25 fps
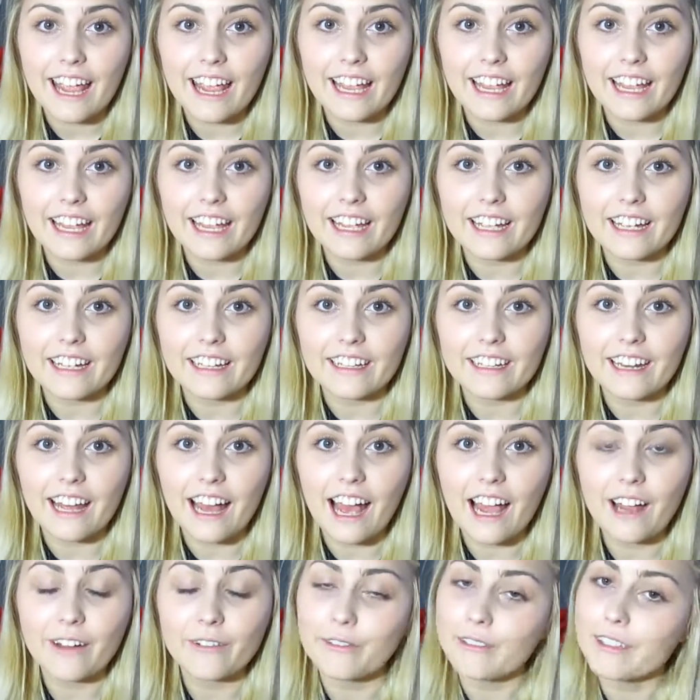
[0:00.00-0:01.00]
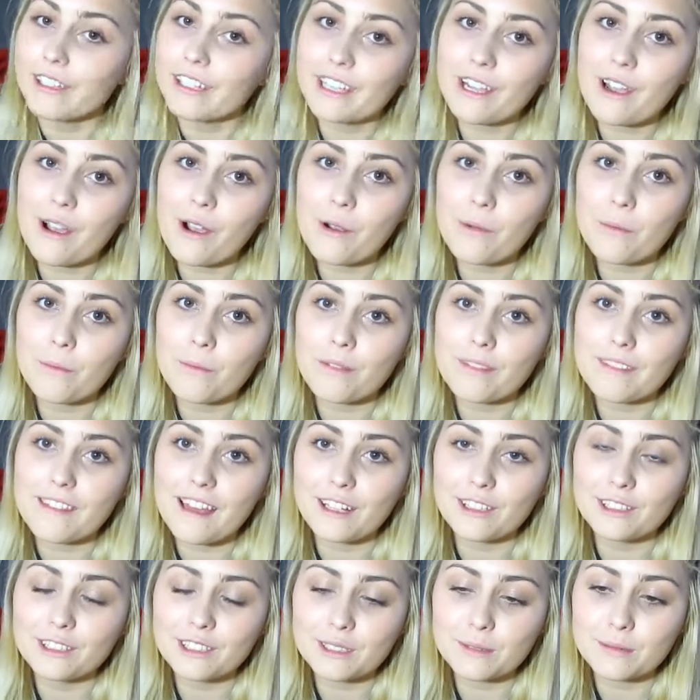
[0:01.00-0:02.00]
and I really hope
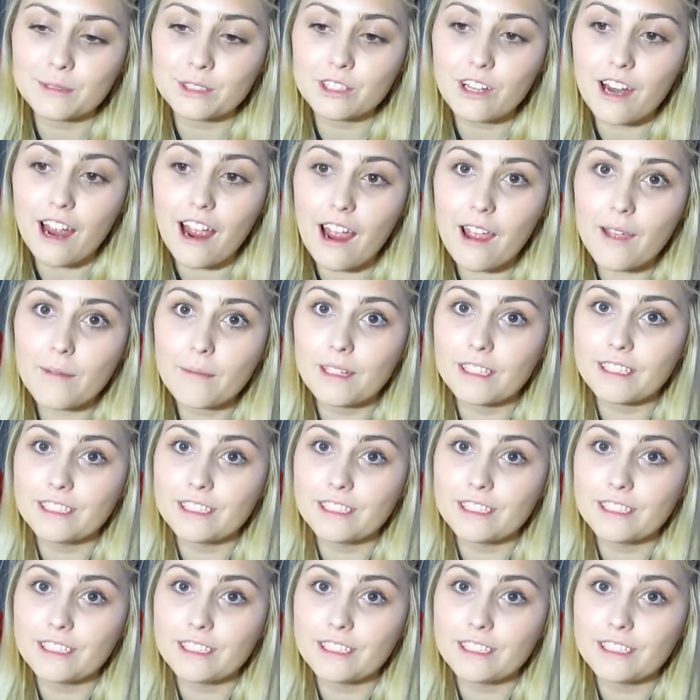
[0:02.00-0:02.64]
that you subscribe